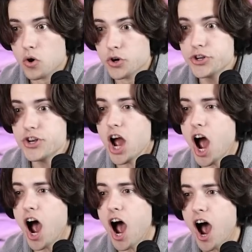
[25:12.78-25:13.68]

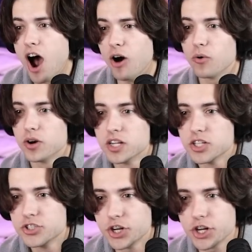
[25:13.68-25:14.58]
No!
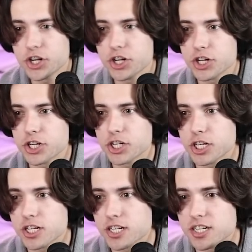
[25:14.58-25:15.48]
No, no, no, no, no, no, no, no,
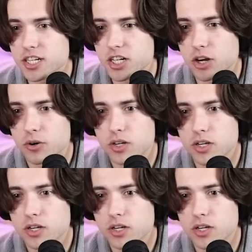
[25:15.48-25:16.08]
no, no, no.